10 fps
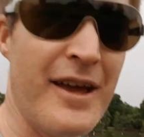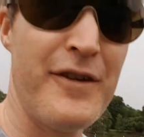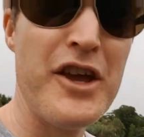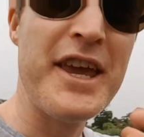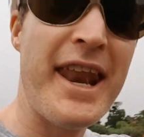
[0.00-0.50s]

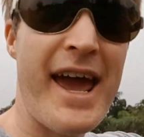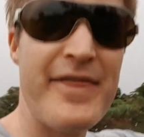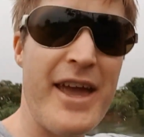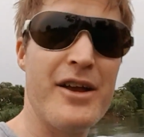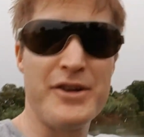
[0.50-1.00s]
if you get
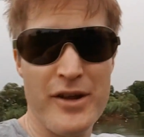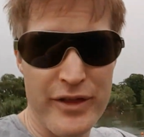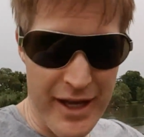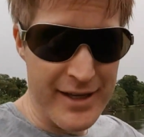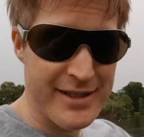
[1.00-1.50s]
out there and do
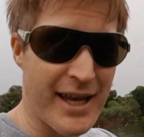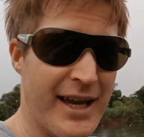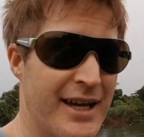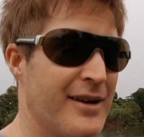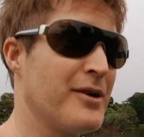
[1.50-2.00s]
things,
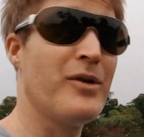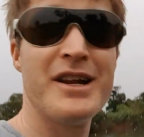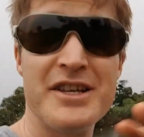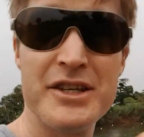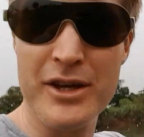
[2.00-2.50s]
and
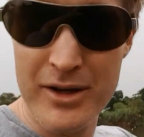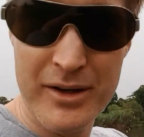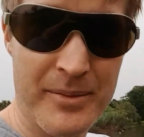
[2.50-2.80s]
what it is you do,